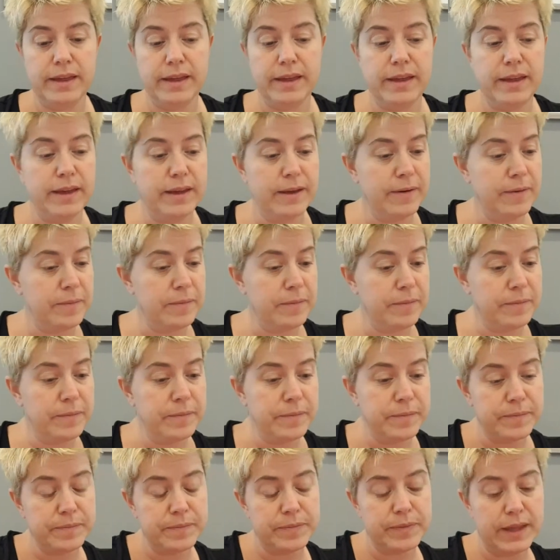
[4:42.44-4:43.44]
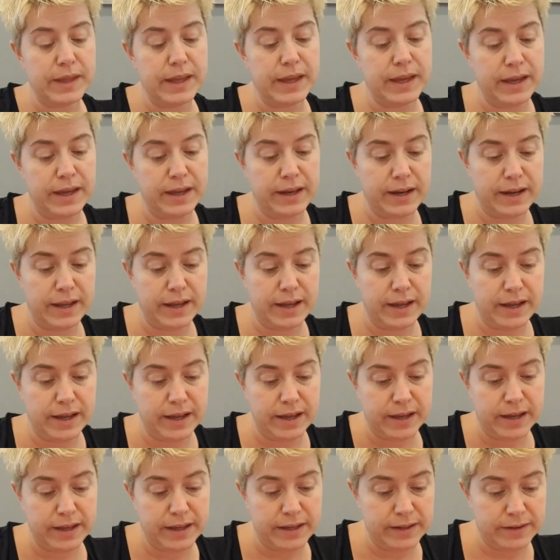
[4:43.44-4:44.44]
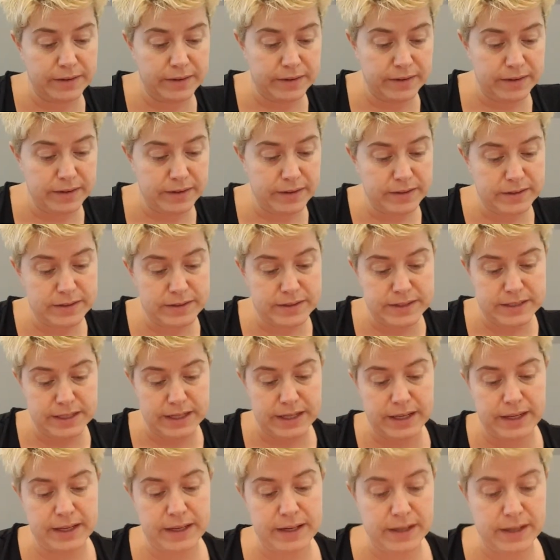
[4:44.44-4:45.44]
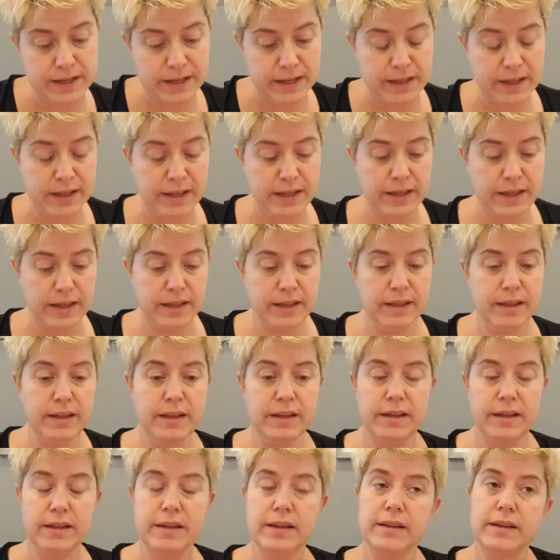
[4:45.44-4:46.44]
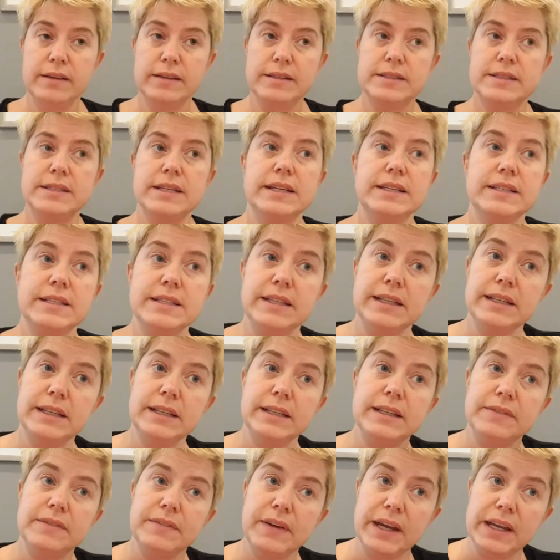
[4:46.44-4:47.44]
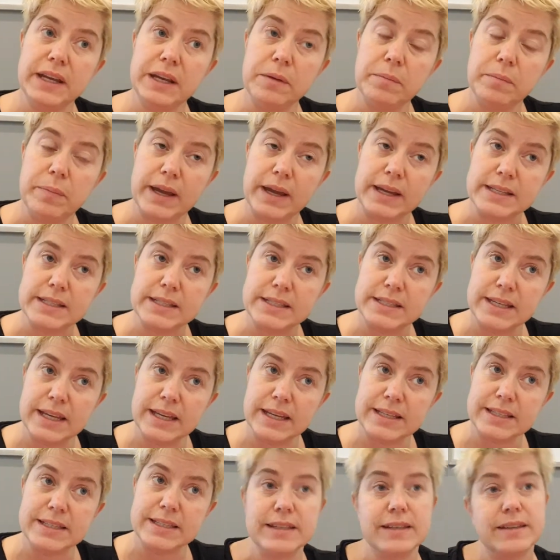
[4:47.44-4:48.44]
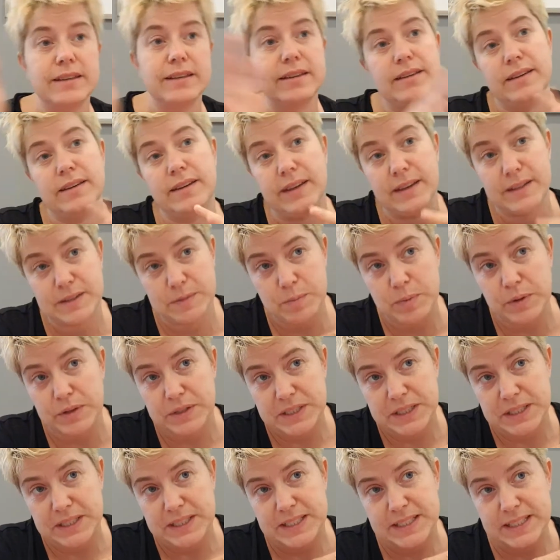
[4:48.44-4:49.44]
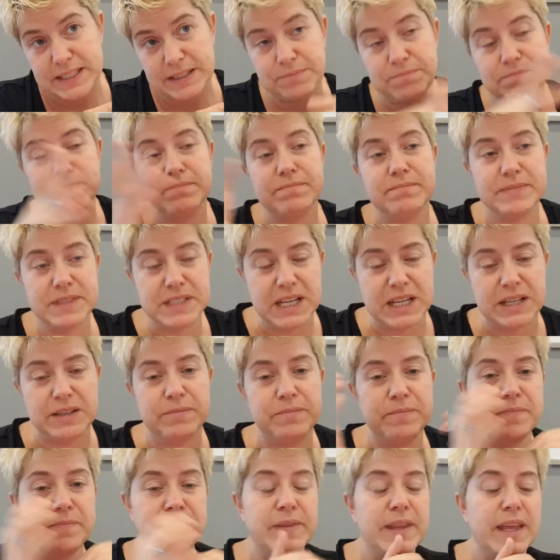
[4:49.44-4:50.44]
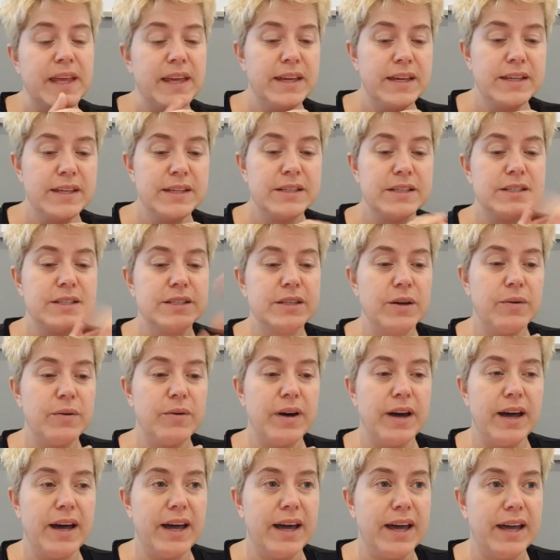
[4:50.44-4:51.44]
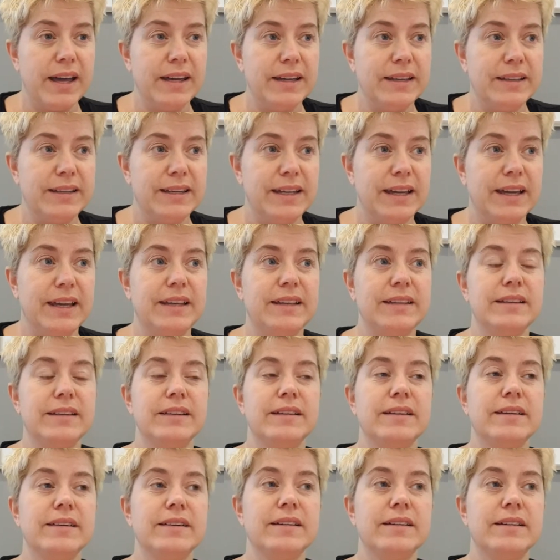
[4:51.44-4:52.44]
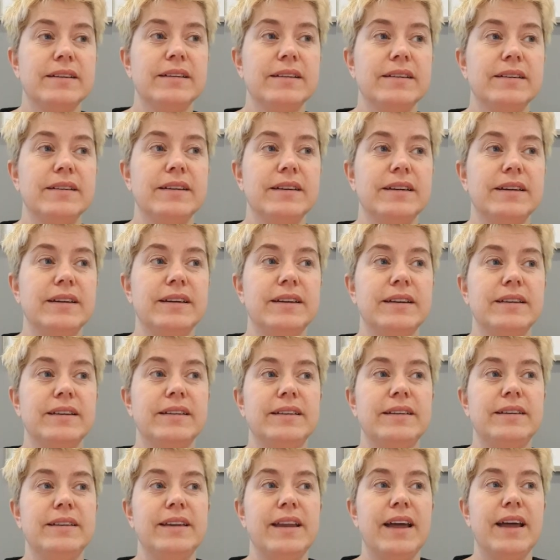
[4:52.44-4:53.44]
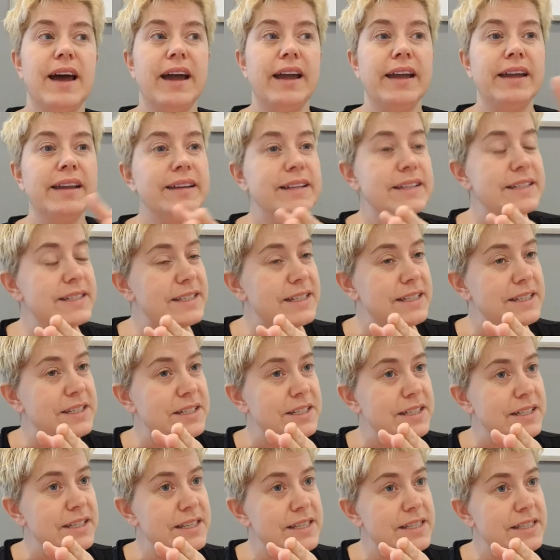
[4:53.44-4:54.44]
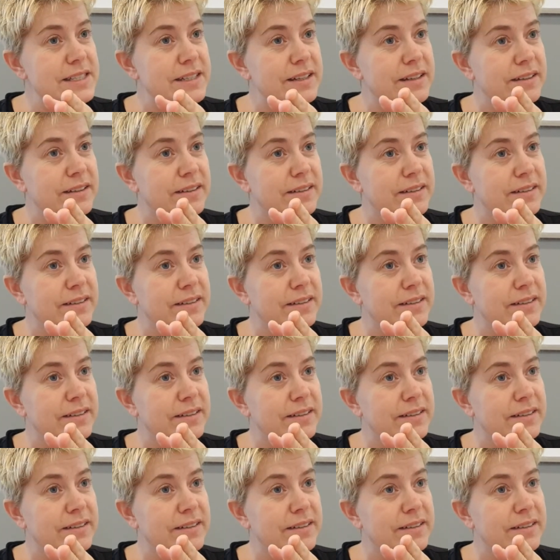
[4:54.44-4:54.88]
And I did 60 divided by 6, it's pretty easy, 10. So I did 9 stitches,